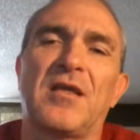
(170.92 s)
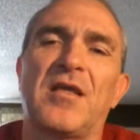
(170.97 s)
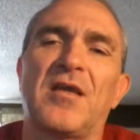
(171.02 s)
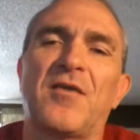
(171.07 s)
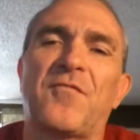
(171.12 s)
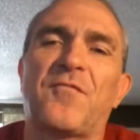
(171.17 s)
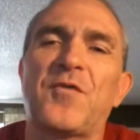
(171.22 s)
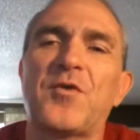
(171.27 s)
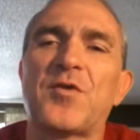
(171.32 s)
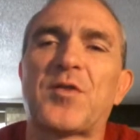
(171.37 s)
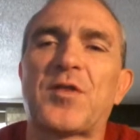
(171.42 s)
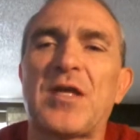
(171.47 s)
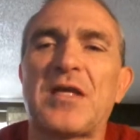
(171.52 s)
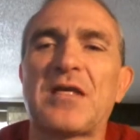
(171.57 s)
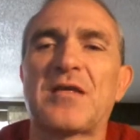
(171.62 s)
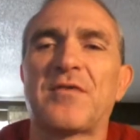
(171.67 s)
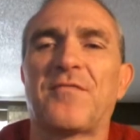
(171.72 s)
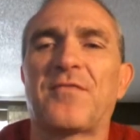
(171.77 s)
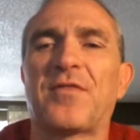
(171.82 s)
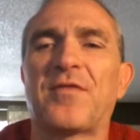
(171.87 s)
if you
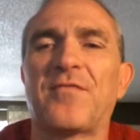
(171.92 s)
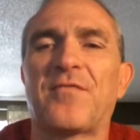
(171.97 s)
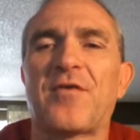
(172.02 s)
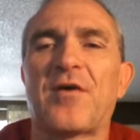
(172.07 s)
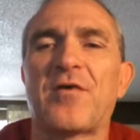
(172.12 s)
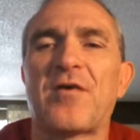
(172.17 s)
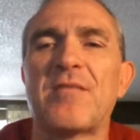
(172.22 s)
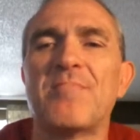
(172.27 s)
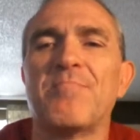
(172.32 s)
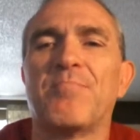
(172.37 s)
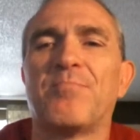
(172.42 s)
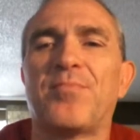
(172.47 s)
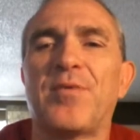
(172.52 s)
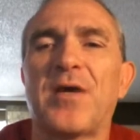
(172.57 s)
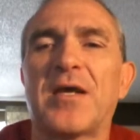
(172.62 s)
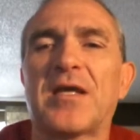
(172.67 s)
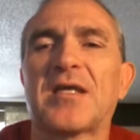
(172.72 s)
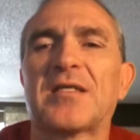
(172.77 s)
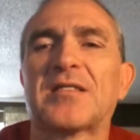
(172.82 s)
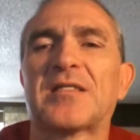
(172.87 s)
think of the very
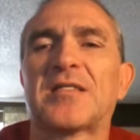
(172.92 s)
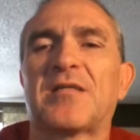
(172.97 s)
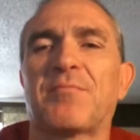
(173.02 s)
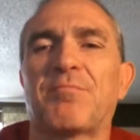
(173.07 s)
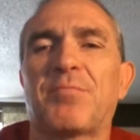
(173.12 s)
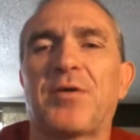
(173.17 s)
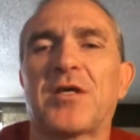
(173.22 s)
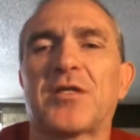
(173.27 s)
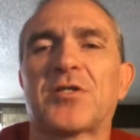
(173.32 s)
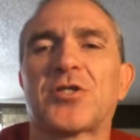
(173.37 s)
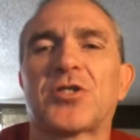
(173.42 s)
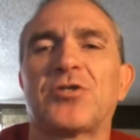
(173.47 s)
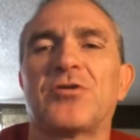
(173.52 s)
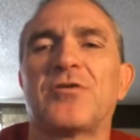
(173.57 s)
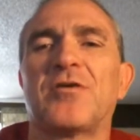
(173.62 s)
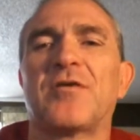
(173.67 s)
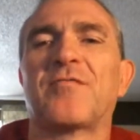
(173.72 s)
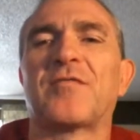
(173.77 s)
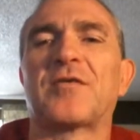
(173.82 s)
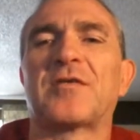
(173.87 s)
biggest
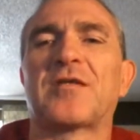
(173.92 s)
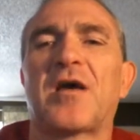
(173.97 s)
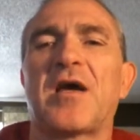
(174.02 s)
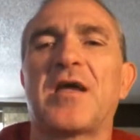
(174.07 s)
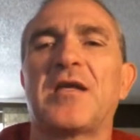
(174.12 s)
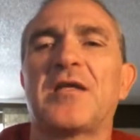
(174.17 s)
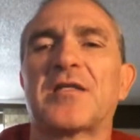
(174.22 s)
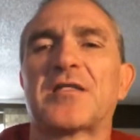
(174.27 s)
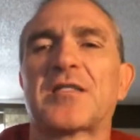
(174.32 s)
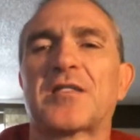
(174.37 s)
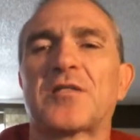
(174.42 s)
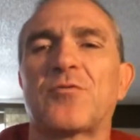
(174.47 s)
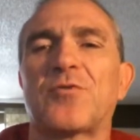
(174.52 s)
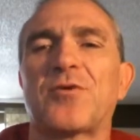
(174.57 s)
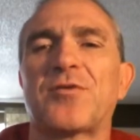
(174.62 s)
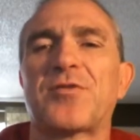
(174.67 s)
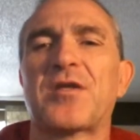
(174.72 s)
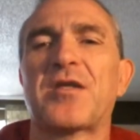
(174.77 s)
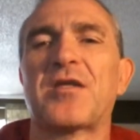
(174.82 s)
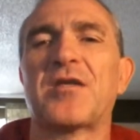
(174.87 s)
picture of a
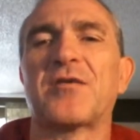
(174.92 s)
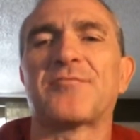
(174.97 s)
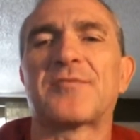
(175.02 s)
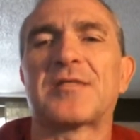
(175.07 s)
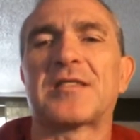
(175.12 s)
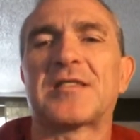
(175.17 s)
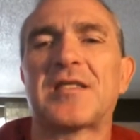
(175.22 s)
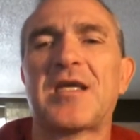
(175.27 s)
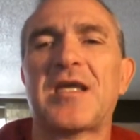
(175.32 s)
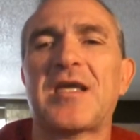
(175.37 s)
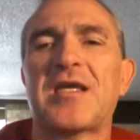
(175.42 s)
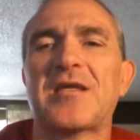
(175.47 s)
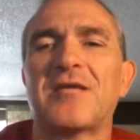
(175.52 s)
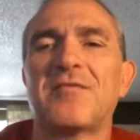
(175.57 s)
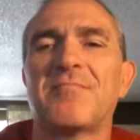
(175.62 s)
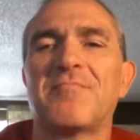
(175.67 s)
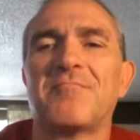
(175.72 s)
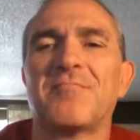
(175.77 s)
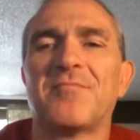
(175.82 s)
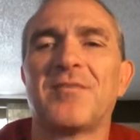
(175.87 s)
dinosaur that you've
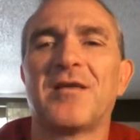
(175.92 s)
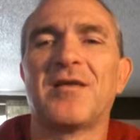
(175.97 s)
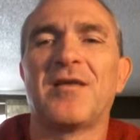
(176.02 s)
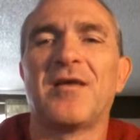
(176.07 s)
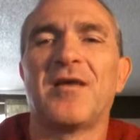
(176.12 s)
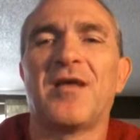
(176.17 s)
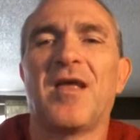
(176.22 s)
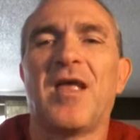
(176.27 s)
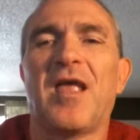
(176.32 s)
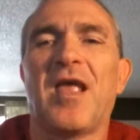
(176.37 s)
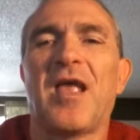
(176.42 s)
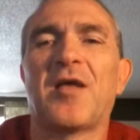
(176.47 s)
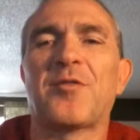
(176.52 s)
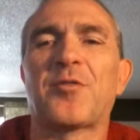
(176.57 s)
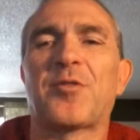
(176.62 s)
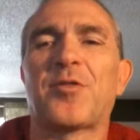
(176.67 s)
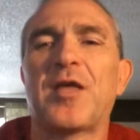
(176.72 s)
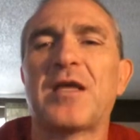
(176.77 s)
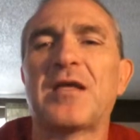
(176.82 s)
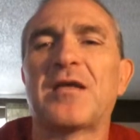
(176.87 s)
seen
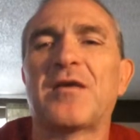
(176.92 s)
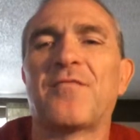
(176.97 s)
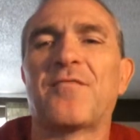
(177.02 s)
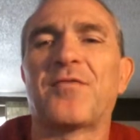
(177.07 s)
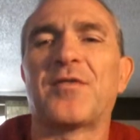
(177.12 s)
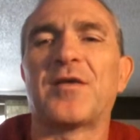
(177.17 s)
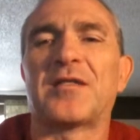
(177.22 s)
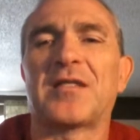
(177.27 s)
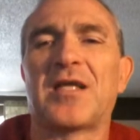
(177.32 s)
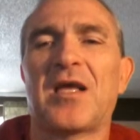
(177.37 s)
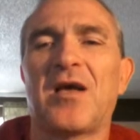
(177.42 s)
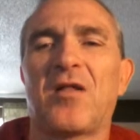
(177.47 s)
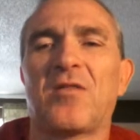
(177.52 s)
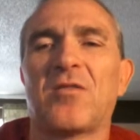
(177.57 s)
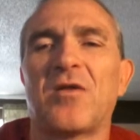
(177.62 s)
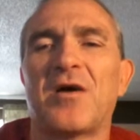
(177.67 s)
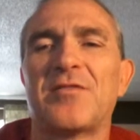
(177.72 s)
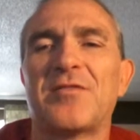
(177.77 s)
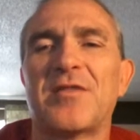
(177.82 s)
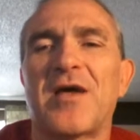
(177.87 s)
and think of the
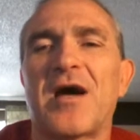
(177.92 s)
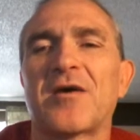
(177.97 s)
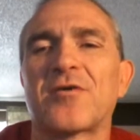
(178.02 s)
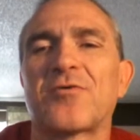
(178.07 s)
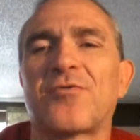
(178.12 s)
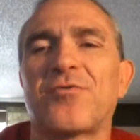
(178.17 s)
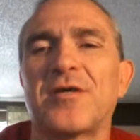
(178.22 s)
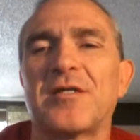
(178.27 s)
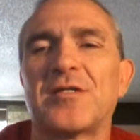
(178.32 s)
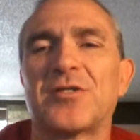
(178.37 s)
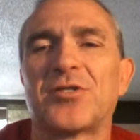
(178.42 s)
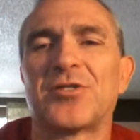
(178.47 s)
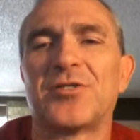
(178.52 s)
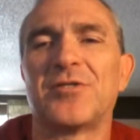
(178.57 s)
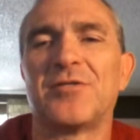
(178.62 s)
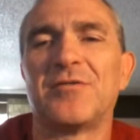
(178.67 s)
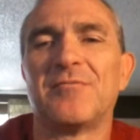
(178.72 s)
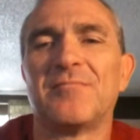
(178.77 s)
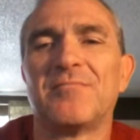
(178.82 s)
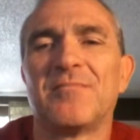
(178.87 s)
tail on that
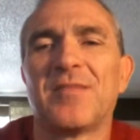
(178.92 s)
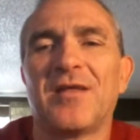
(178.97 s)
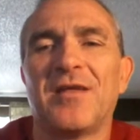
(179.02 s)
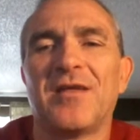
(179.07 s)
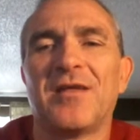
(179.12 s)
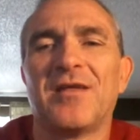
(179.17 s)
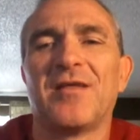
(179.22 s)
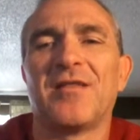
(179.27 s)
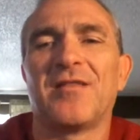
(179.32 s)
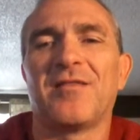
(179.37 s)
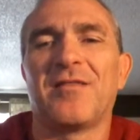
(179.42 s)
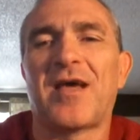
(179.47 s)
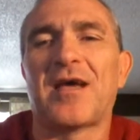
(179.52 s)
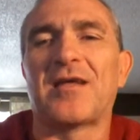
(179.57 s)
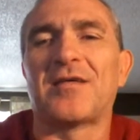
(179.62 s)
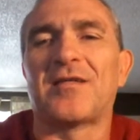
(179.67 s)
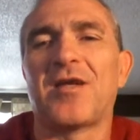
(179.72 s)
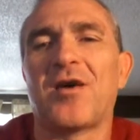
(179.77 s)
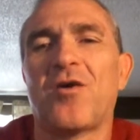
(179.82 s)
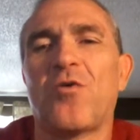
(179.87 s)
creature,
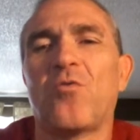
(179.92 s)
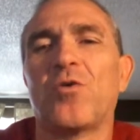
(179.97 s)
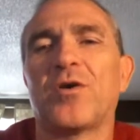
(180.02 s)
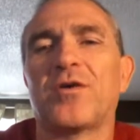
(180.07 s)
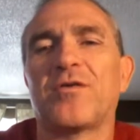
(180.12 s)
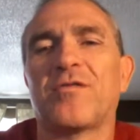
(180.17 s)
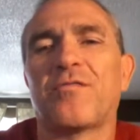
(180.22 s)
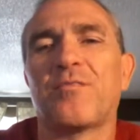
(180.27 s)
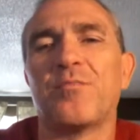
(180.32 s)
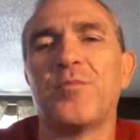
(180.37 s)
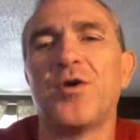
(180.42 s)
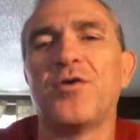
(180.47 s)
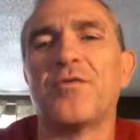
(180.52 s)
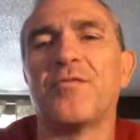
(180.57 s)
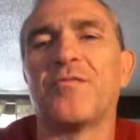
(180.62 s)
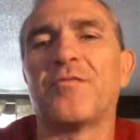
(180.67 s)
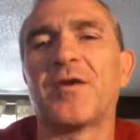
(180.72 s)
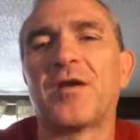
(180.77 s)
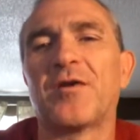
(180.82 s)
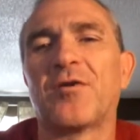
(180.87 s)
that tail would have
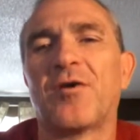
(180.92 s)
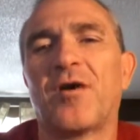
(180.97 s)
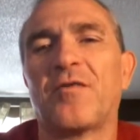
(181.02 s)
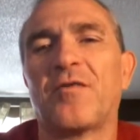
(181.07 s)
moved an